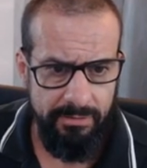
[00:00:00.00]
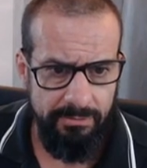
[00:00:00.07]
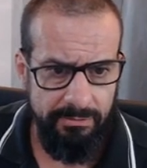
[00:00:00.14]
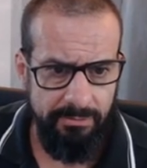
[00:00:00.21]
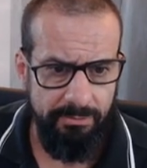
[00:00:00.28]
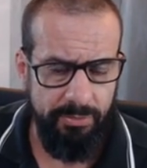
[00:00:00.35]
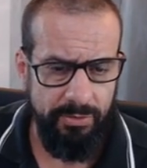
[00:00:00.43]

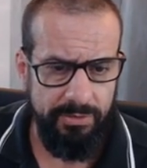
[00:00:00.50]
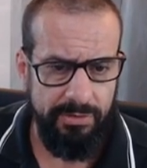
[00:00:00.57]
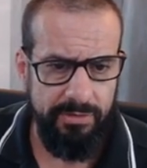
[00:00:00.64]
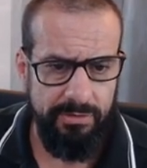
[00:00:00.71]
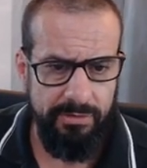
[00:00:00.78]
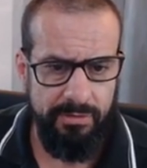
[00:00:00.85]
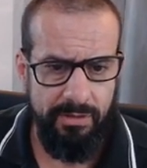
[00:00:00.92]

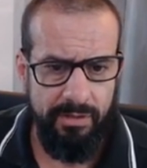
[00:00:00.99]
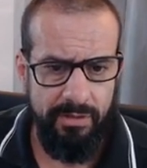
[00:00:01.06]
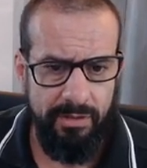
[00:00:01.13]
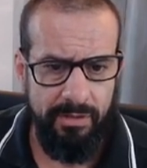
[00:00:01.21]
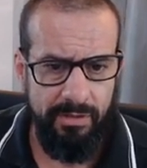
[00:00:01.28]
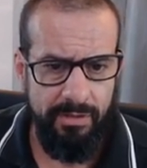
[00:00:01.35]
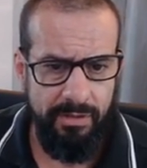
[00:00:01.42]
putting
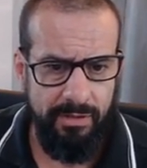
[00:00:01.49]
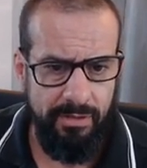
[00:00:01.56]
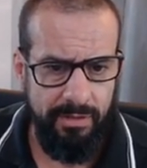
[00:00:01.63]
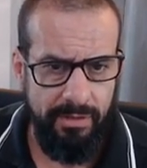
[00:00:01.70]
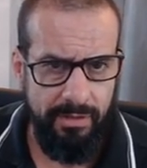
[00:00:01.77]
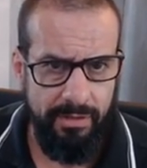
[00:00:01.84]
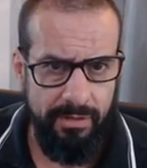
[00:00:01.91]

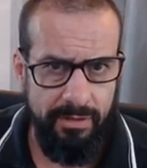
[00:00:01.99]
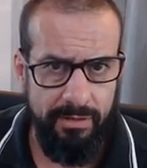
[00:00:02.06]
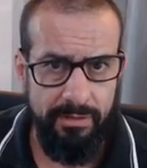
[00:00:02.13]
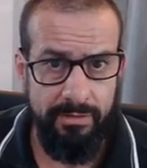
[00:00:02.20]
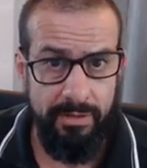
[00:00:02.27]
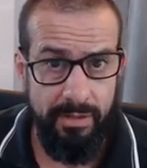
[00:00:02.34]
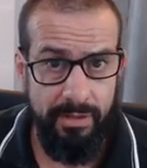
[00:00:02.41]

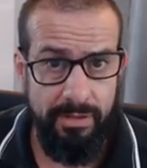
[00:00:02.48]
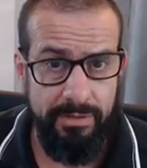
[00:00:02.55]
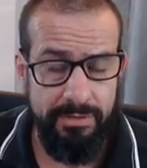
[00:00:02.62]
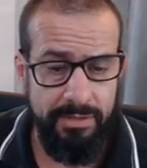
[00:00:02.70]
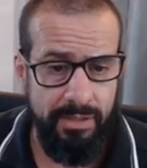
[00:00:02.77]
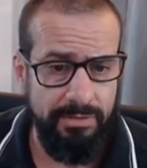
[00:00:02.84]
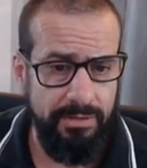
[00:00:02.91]
an array
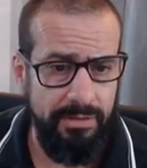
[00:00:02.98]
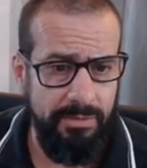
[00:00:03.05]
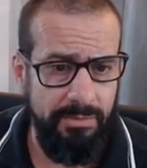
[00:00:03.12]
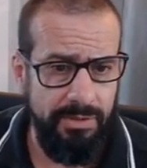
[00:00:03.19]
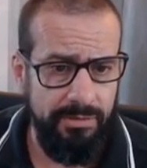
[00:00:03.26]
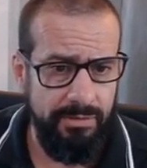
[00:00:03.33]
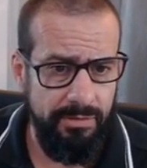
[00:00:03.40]
size
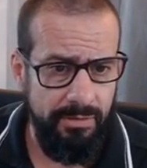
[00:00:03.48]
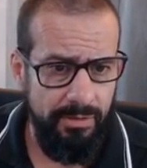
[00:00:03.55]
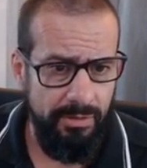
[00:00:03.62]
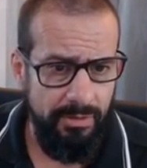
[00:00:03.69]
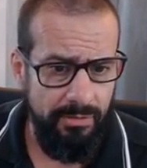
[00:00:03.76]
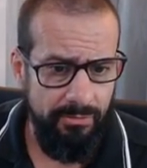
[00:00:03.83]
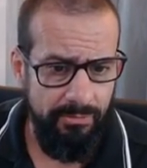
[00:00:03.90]
limit
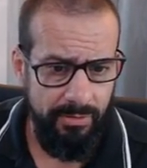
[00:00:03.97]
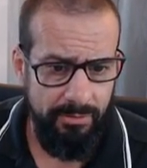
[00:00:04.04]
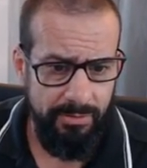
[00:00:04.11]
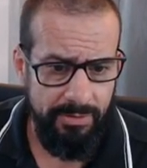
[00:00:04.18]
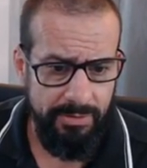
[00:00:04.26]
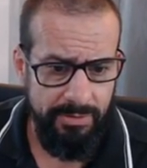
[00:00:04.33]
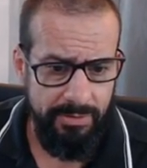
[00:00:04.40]
for
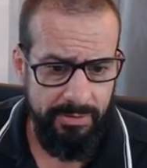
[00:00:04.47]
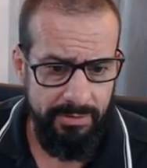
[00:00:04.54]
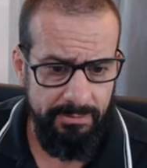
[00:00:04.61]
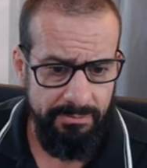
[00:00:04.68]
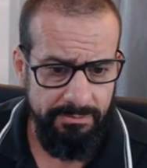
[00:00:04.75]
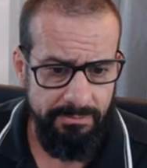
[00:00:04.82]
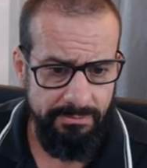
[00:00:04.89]
returning,
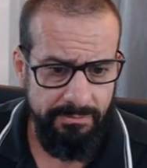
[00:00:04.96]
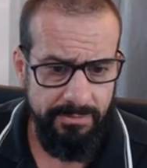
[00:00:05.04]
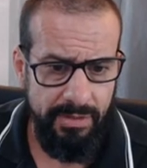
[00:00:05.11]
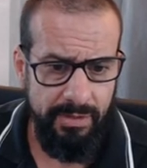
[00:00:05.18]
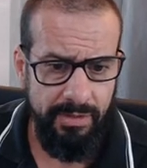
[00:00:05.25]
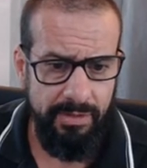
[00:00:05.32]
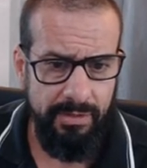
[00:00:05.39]

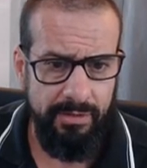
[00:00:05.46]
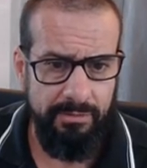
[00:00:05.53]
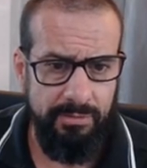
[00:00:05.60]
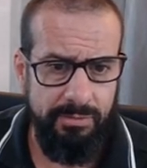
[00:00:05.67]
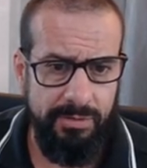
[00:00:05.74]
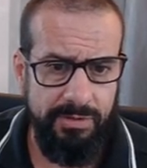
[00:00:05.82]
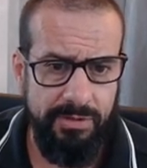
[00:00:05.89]
and we
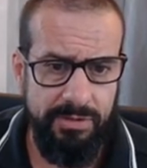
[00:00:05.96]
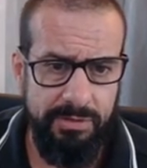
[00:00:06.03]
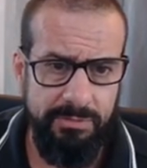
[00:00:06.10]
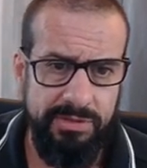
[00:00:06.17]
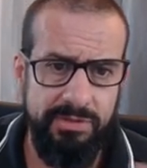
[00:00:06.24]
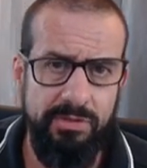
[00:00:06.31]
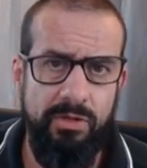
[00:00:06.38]
return
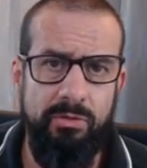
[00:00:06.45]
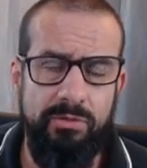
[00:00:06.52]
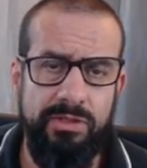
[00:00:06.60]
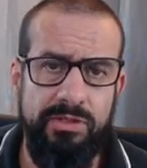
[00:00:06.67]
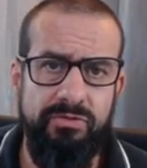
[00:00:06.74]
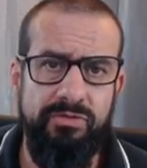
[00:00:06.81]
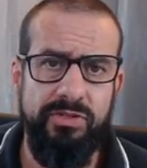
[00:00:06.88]
is only
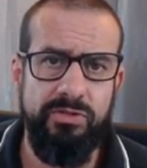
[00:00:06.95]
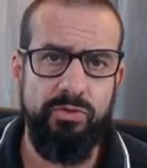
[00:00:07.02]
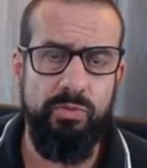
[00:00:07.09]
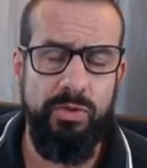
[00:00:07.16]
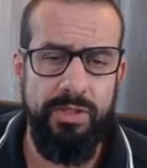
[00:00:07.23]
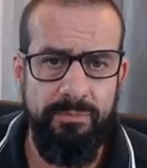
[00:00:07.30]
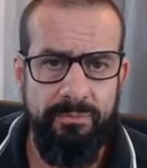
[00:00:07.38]
the first
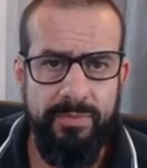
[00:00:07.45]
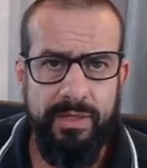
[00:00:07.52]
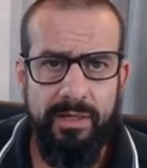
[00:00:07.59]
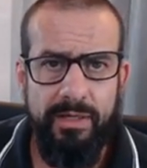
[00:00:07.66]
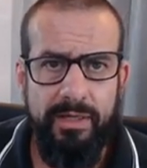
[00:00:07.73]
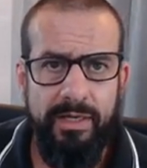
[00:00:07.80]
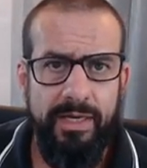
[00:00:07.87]
one
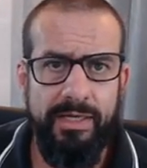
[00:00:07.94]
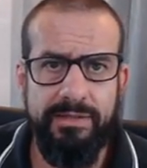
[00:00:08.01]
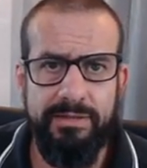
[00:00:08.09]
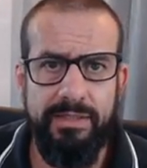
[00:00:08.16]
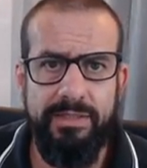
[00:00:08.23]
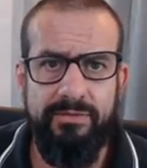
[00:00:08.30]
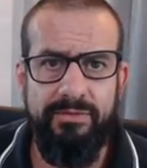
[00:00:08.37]
as
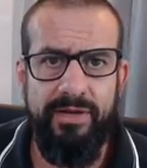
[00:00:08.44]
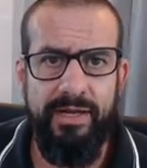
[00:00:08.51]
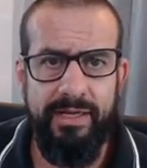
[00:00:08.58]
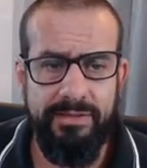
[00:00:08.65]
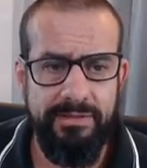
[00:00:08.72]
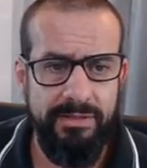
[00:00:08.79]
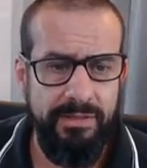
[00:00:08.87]
I
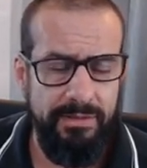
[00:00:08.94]
asked.